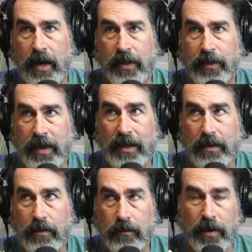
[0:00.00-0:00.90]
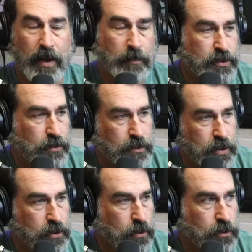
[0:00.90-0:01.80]
I think, well, I'm sure there's
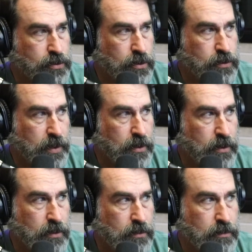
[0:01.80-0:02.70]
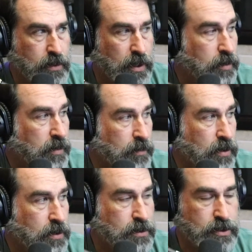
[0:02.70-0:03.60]
a Google search we can do. Claire, maybe
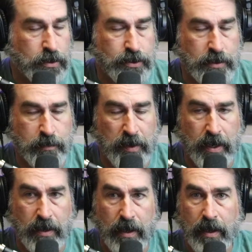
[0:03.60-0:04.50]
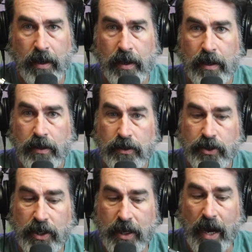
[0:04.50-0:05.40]
you could search it. But
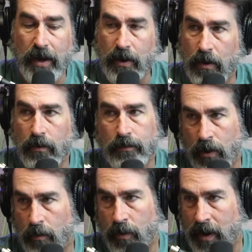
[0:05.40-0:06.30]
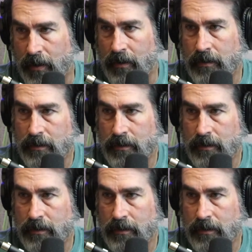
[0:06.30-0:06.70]
Chicago, no-brainer.